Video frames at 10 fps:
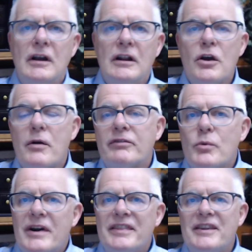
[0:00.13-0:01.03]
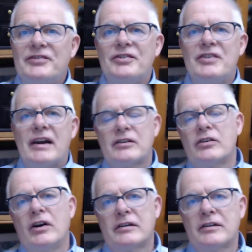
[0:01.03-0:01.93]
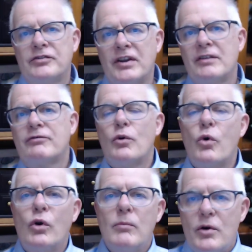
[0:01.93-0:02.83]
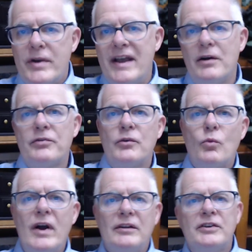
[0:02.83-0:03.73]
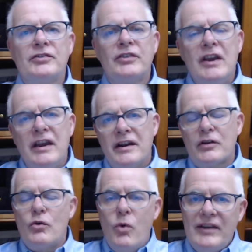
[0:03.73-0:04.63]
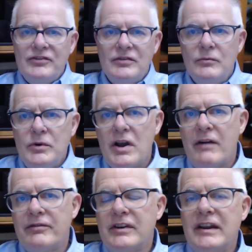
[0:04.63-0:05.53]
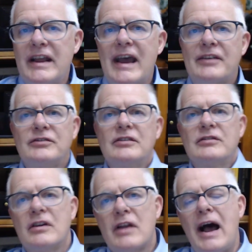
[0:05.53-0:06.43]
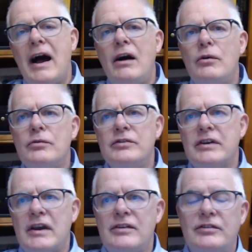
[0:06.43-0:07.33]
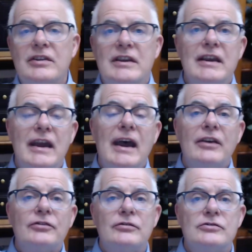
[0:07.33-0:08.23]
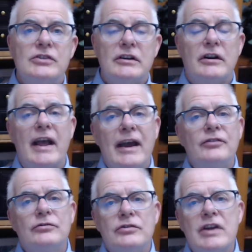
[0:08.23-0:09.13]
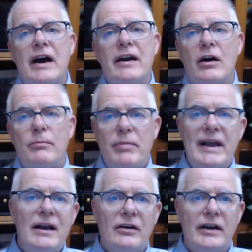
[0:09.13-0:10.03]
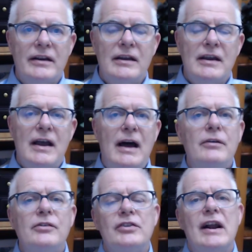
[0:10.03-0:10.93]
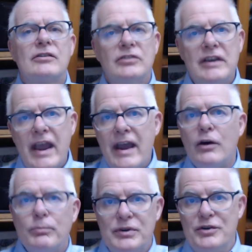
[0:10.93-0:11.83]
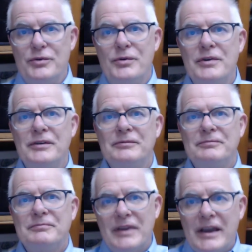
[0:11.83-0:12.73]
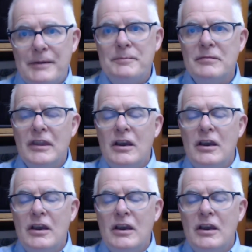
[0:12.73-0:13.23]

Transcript: Hello everyone, this is Dr. Clark, the Center for Hormone Health and Wellness. And a question we often get asked is how does the estrogen or estradiol pellet, how does it actually help you? Okay.